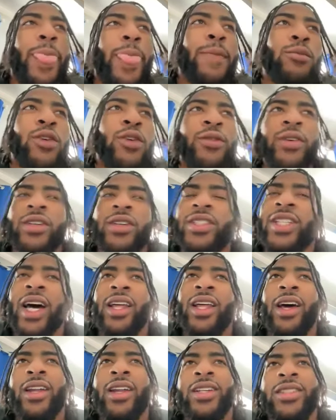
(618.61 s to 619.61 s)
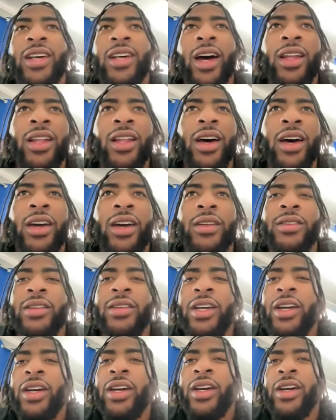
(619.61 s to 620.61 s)
moving sideline to sideline
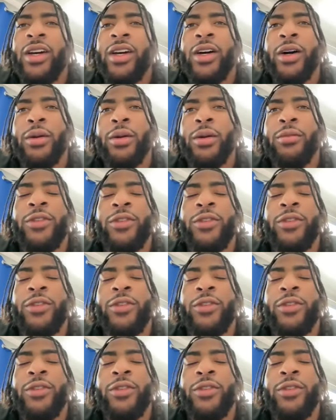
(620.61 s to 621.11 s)
um